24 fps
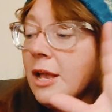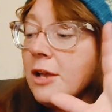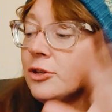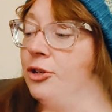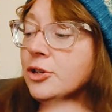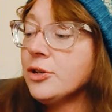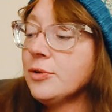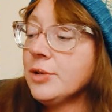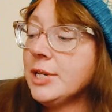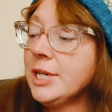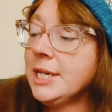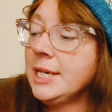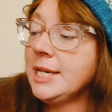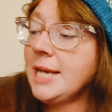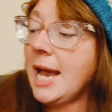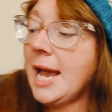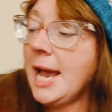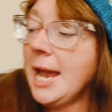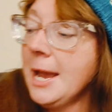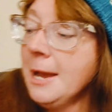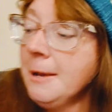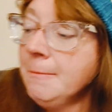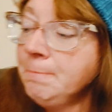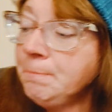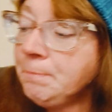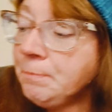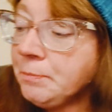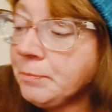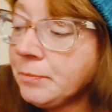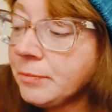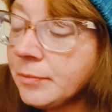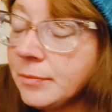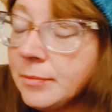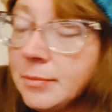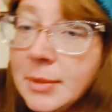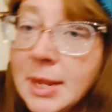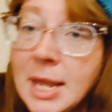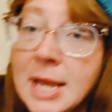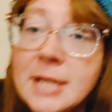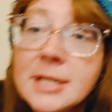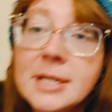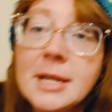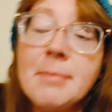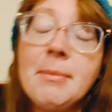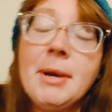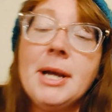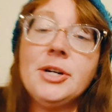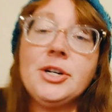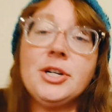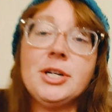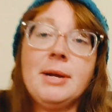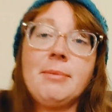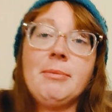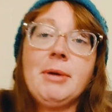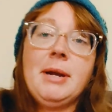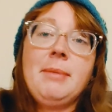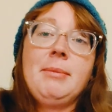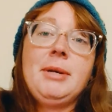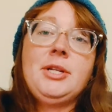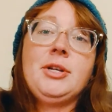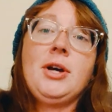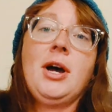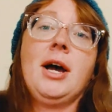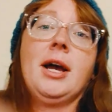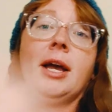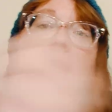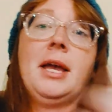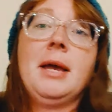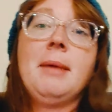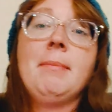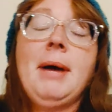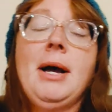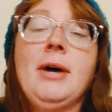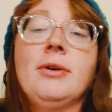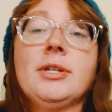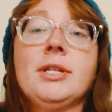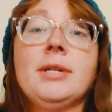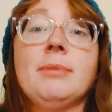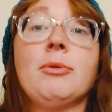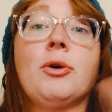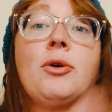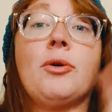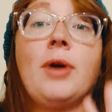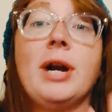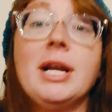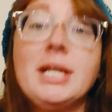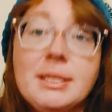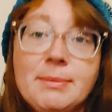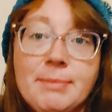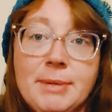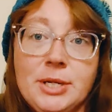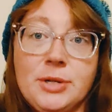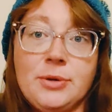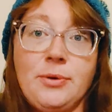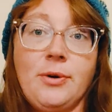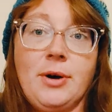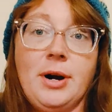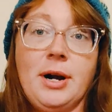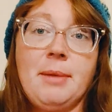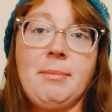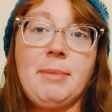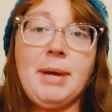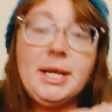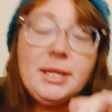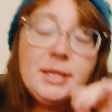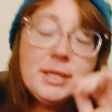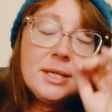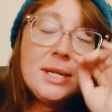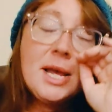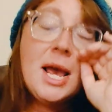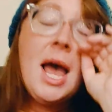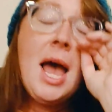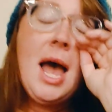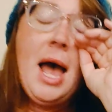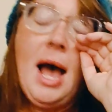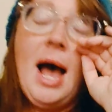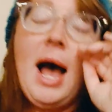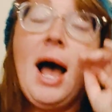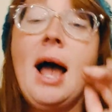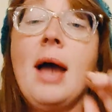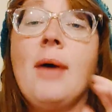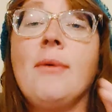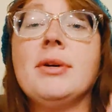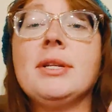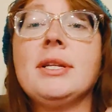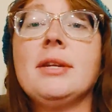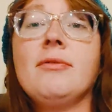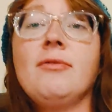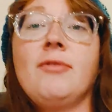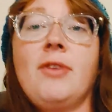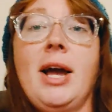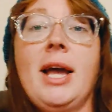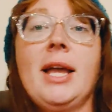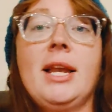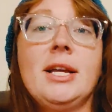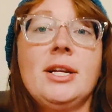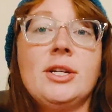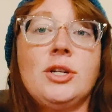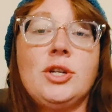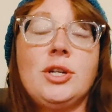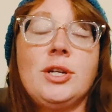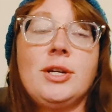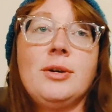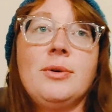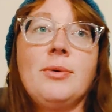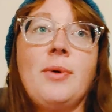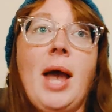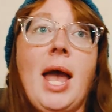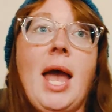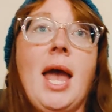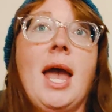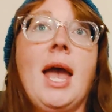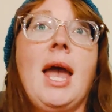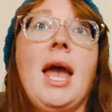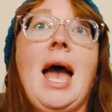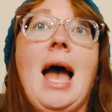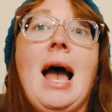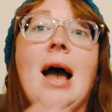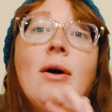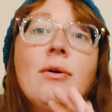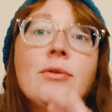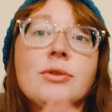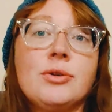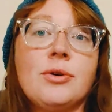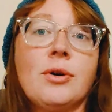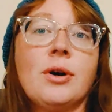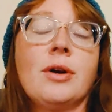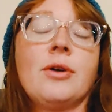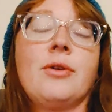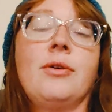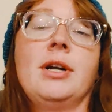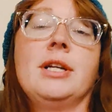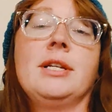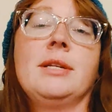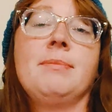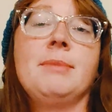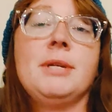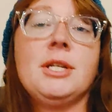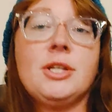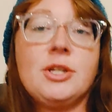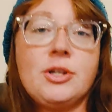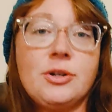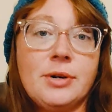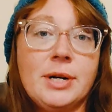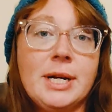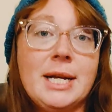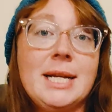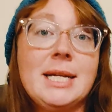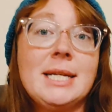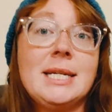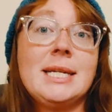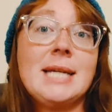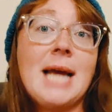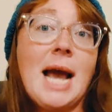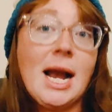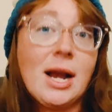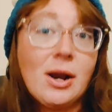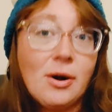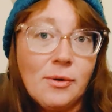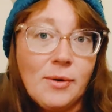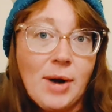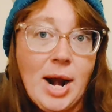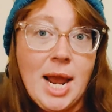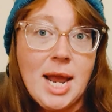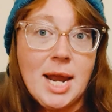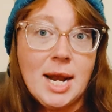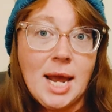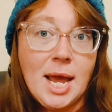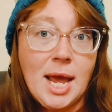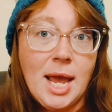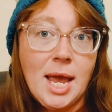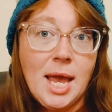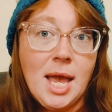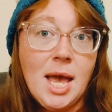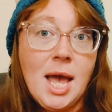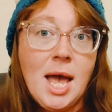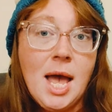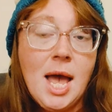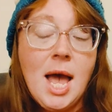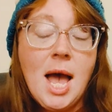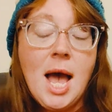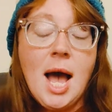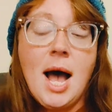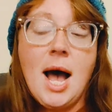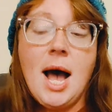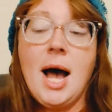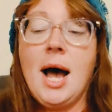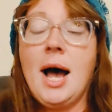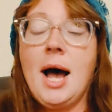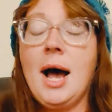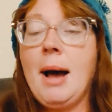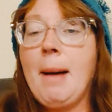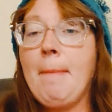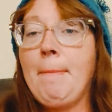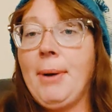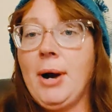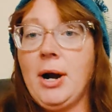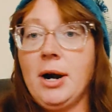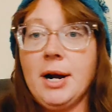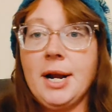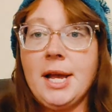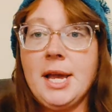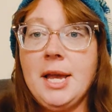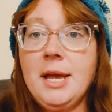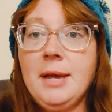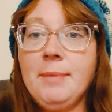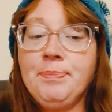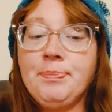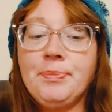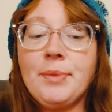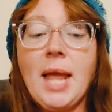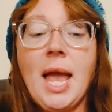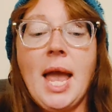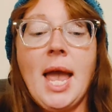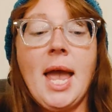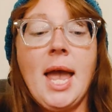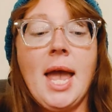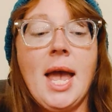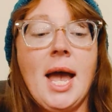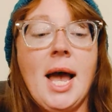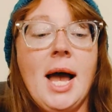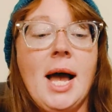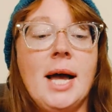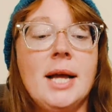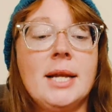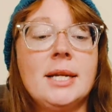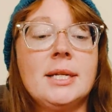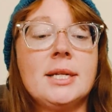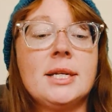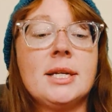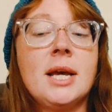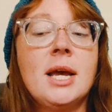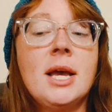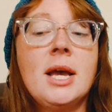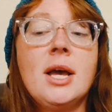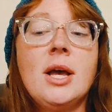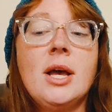So today, as I mentioned, I'm going to be talking about some Christmas ornaments. I was invited to a outdoor Christmas tree decorating party, and